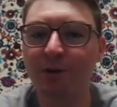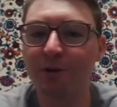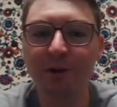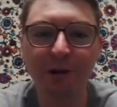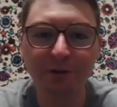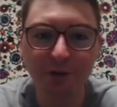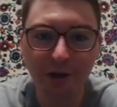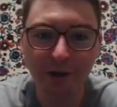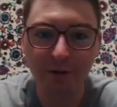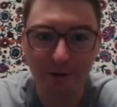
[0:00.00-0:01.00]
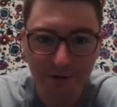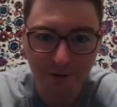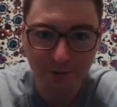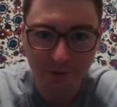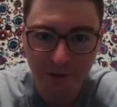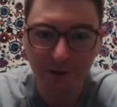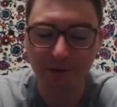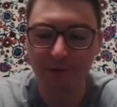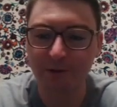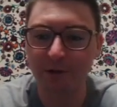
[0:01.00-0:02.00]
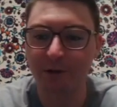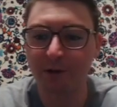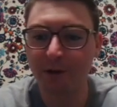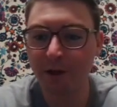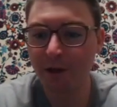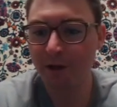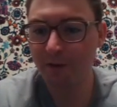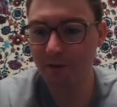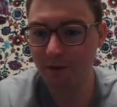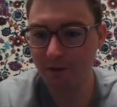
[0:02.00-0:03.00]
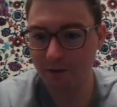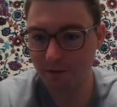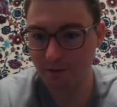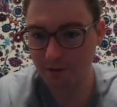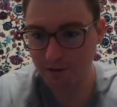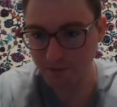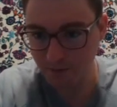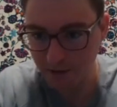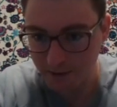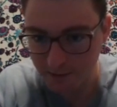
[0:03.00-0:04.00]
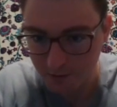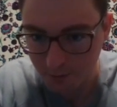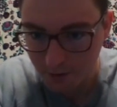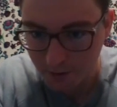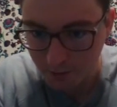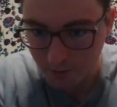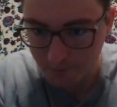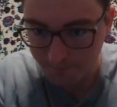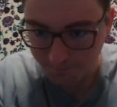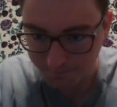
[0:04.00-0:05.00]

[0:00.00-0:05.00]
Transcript: Go ahead and check out his old videos on the SVX. They're pretty cool.